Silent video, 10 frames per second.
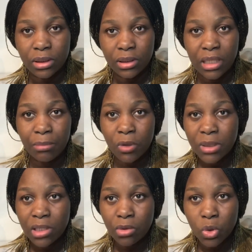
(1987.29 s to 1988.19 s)
I'm not
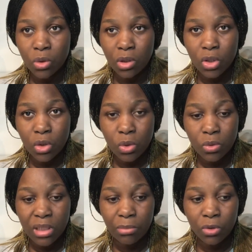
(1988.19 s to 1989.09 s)
saying you should not talk to
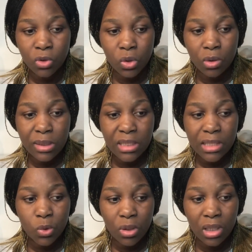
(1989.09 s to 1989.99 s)
them or you should not
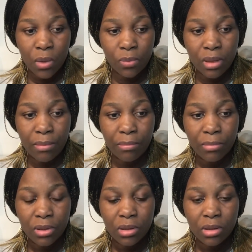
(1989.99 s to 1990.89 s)
stay together with them.
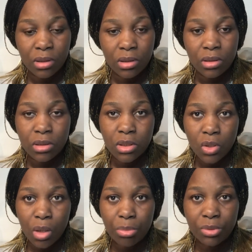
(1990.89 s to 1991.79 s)

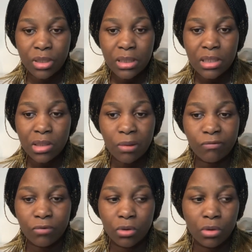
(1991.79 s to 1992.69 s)
Stop this thing
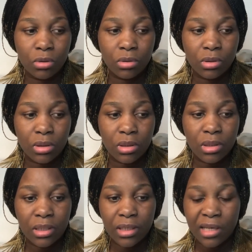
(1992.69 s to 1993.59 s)
of,
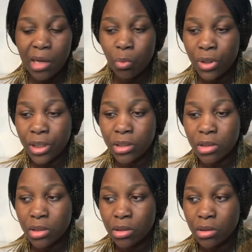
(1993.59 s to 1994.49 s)
come
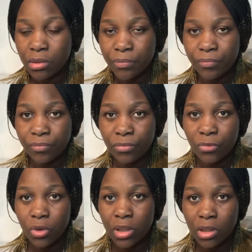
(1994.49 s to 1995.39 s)
weekend,
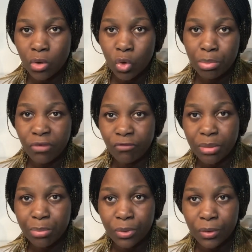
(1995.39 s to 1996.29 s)
you are in a group of
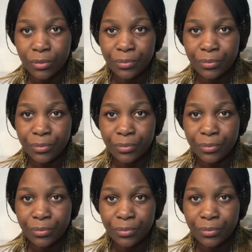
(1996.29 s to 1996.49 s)
people.